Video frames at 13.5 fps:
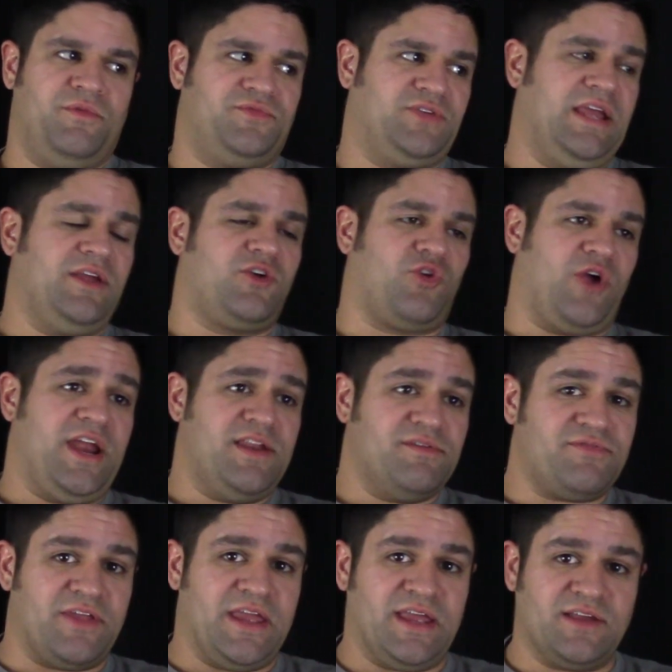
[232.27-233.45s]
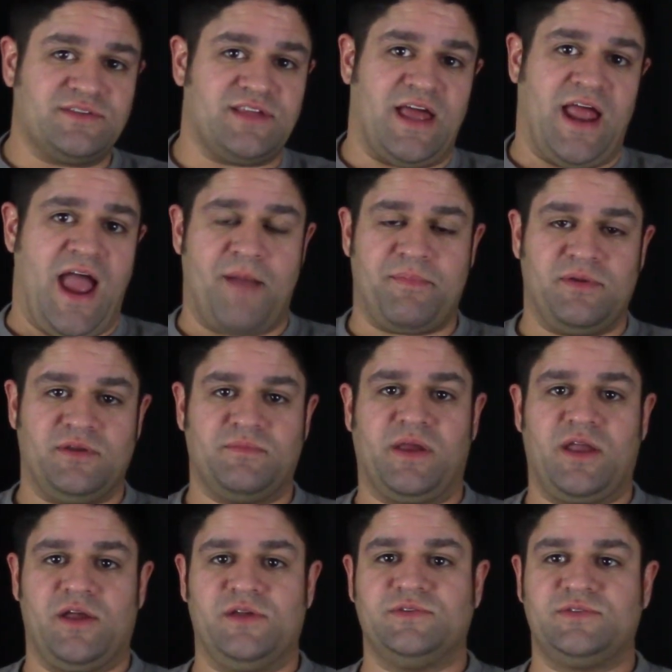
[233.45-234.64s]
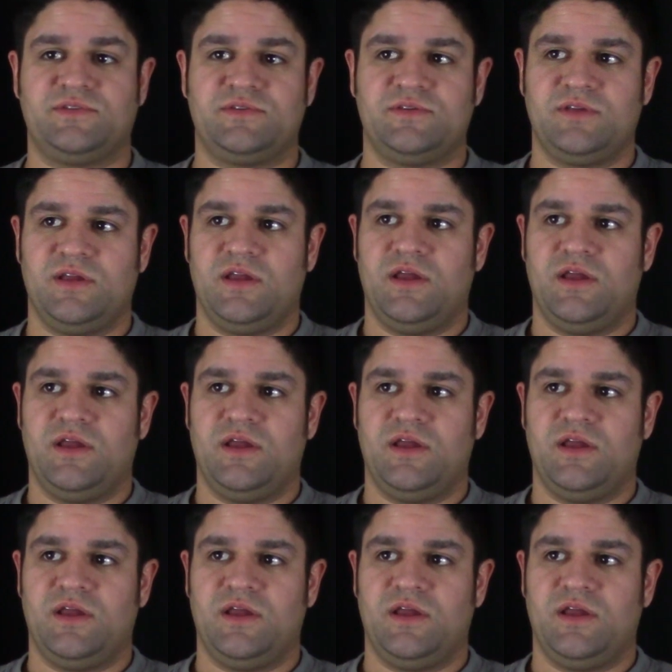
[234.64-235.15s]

We've seen creative things that happen because